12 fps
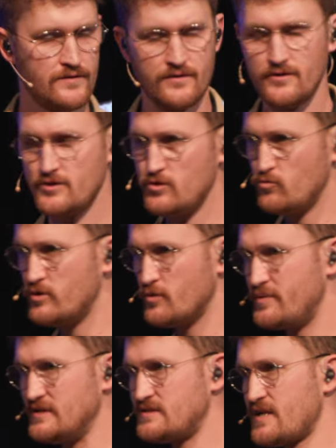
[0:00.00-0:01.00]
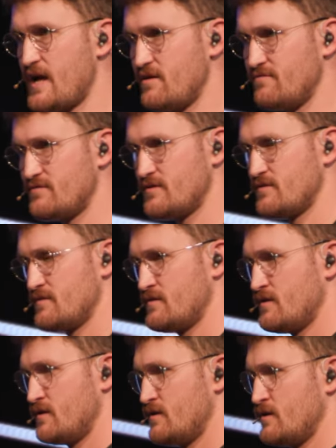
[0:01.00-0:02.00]
you will be saved.
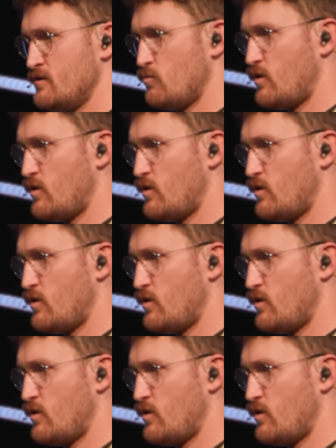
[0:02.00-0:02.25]
What